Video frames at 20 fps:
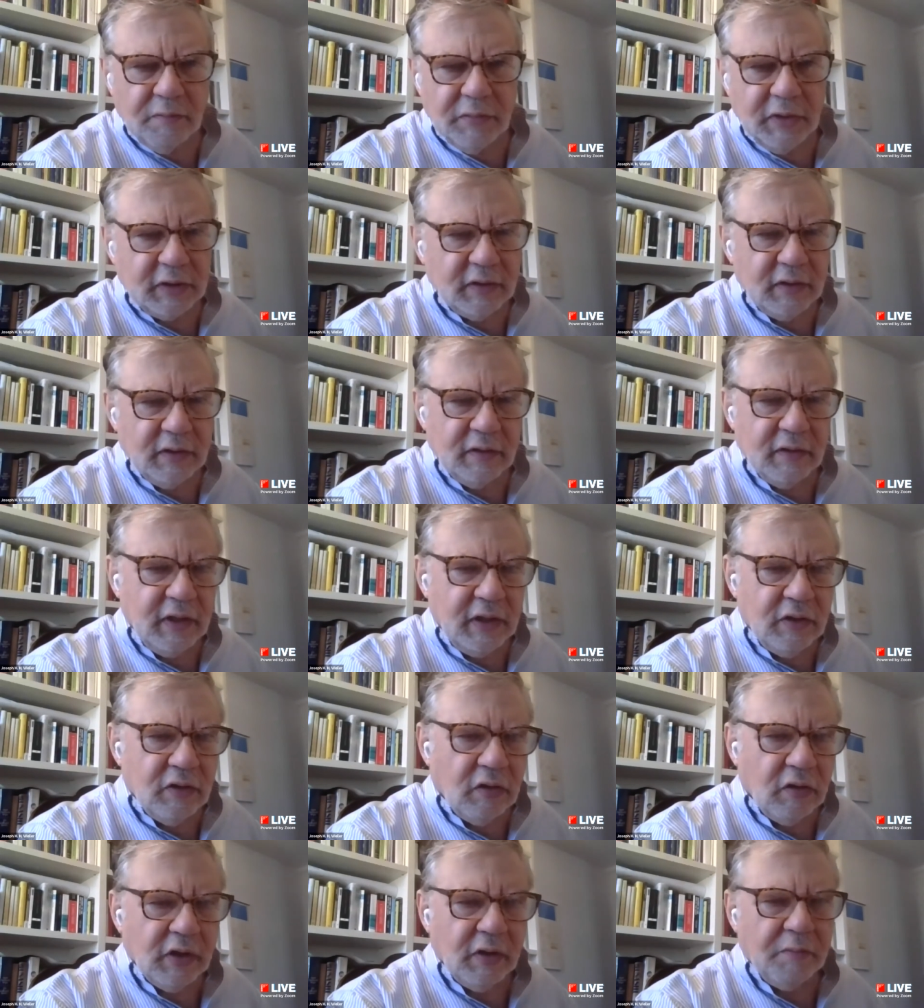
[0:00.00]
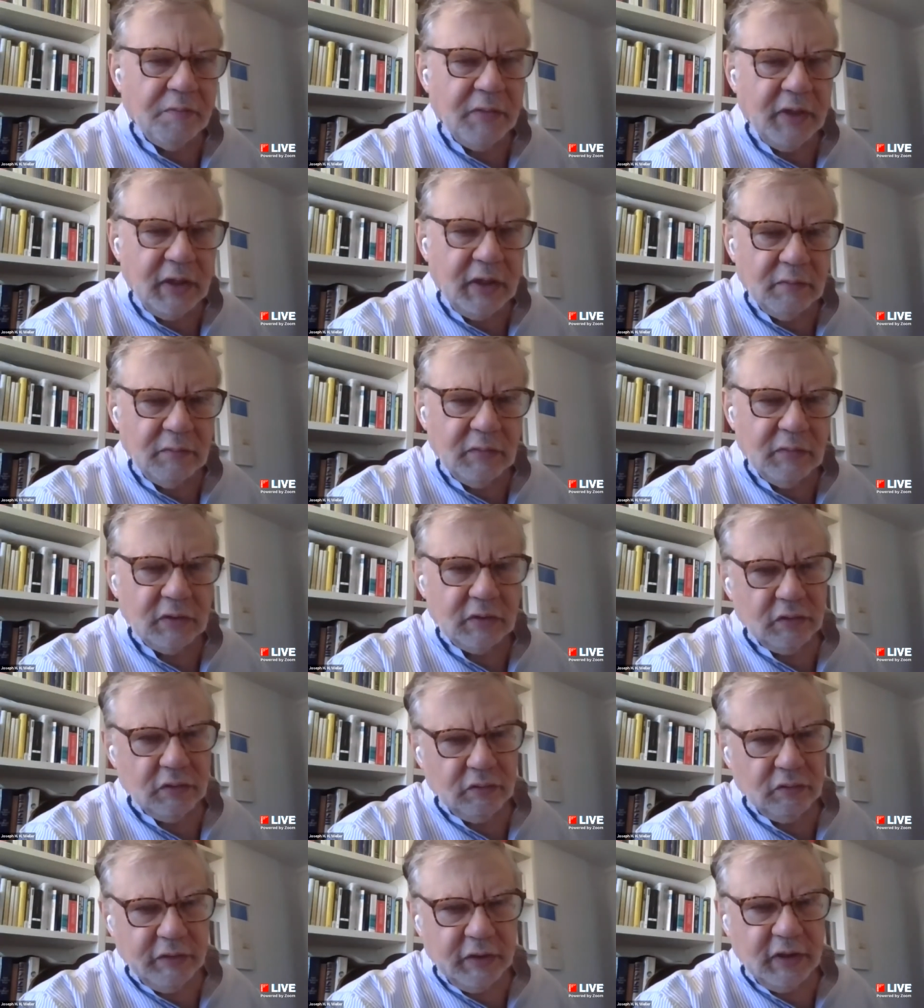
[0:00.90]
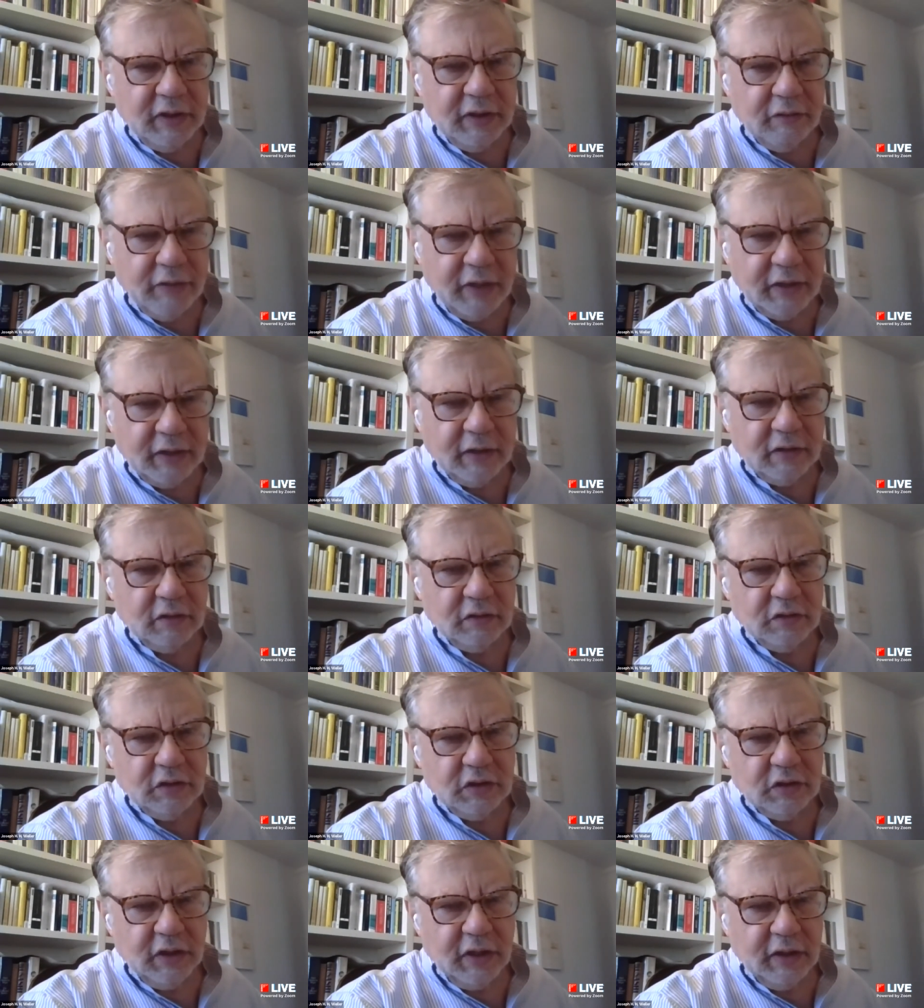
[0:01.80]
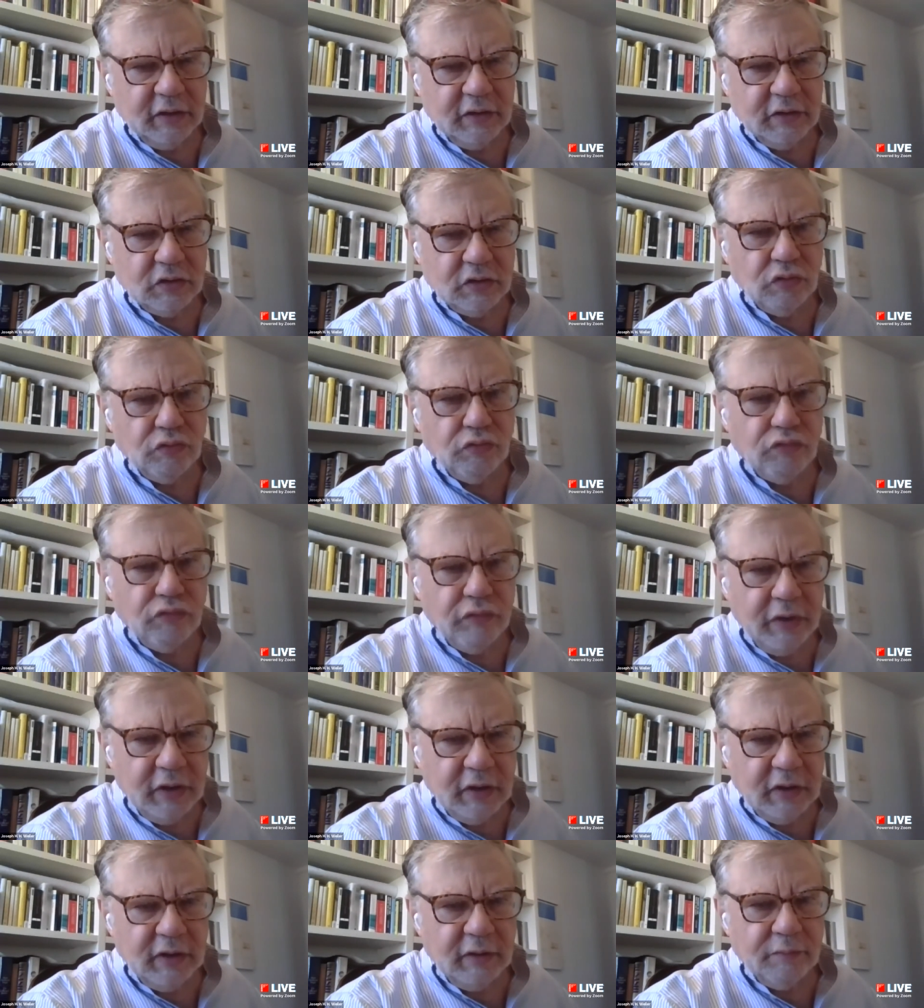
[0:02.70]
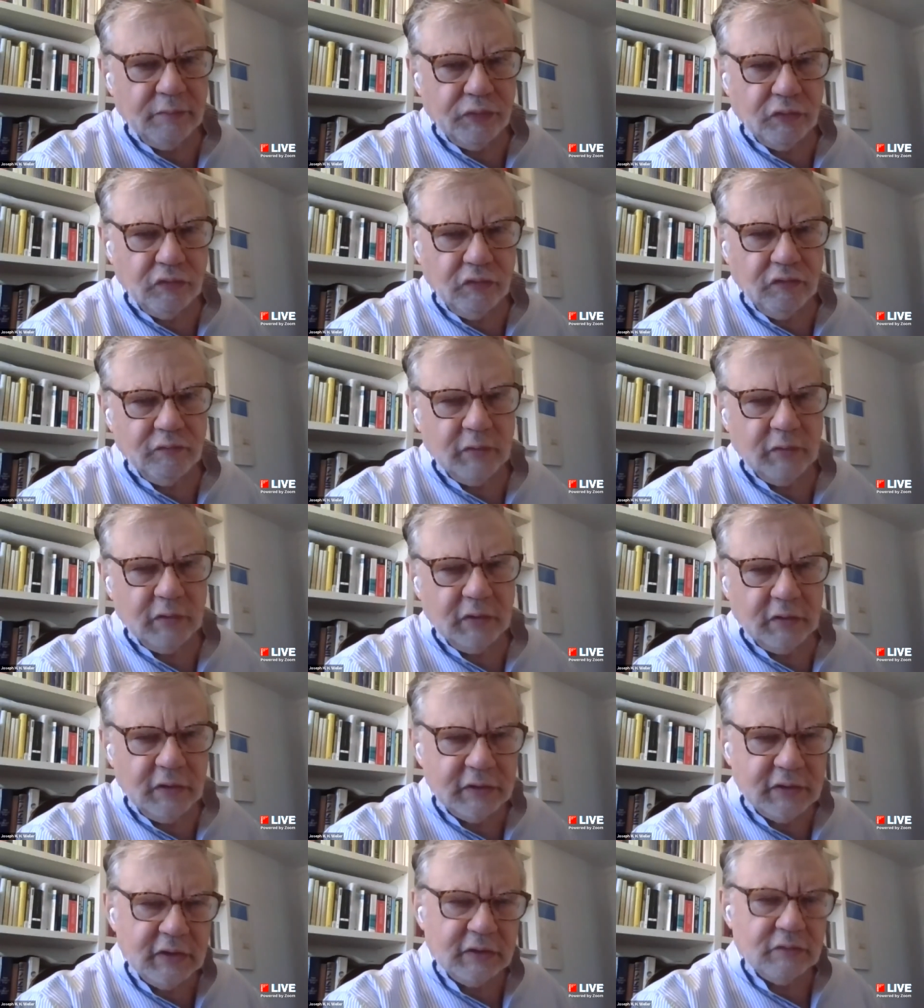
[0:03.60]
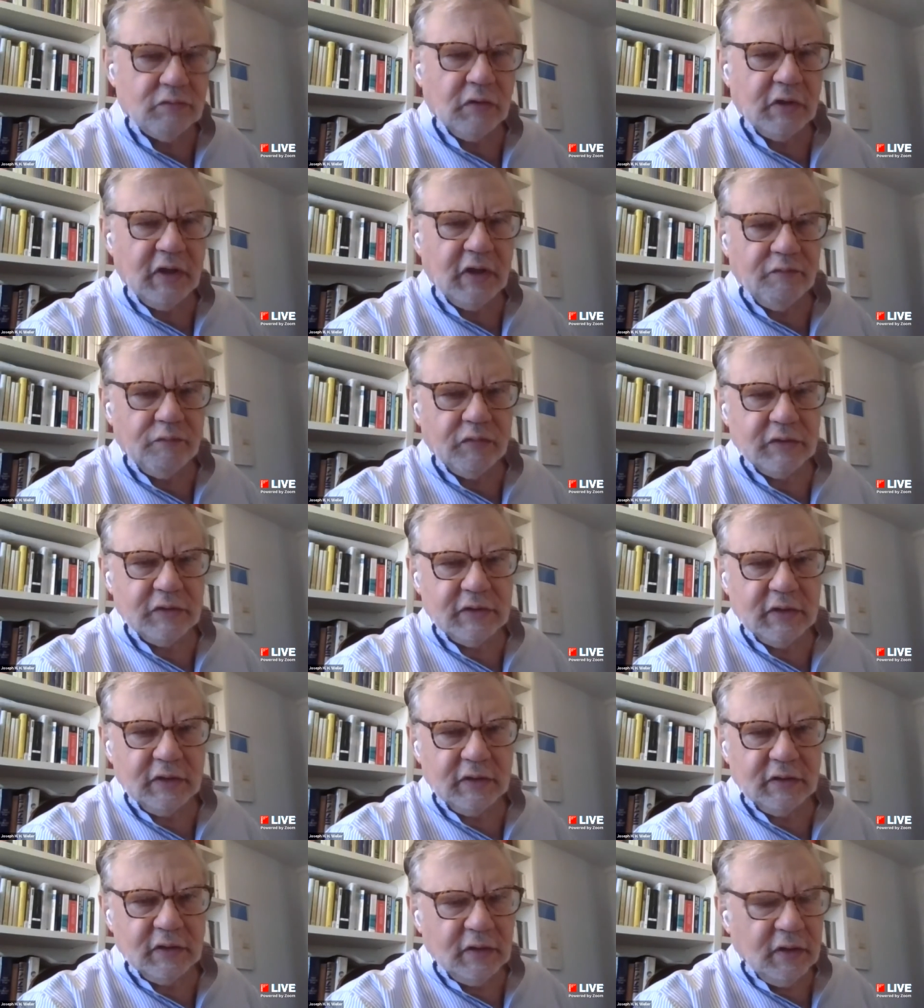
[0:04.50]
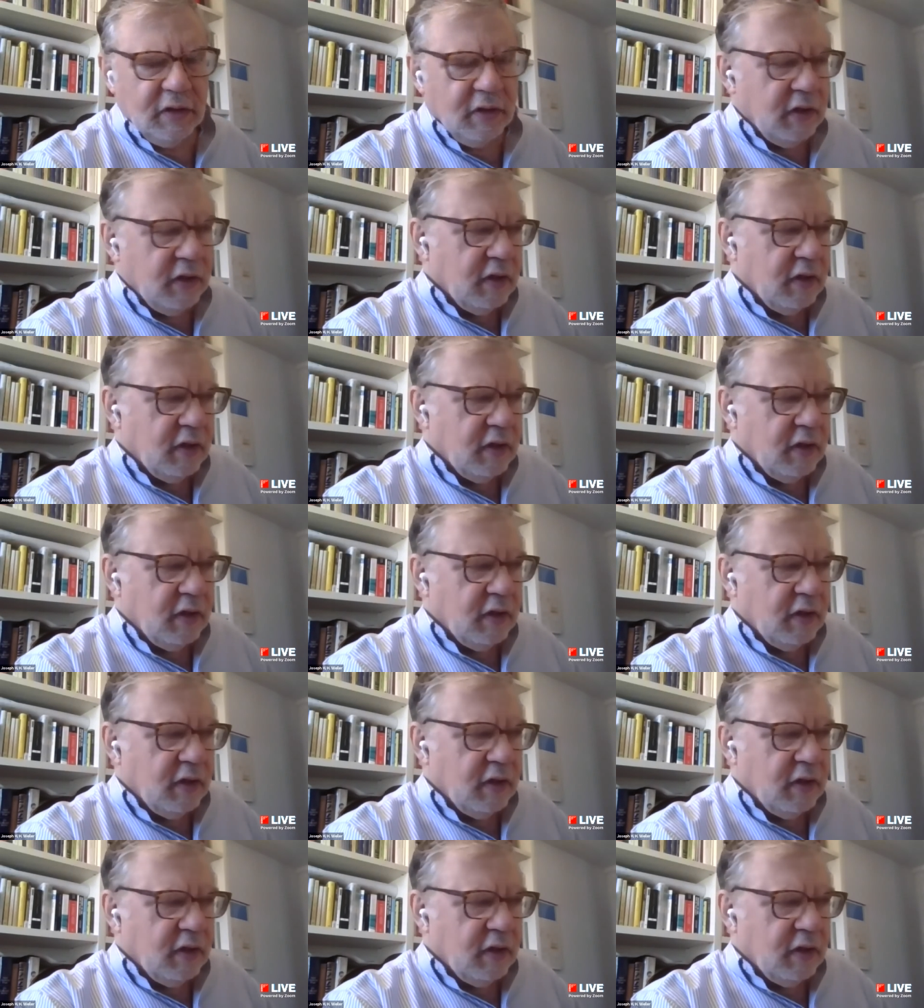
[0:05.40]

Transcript: but they're not amenable to really radical change, to real improvement. This is what I presented.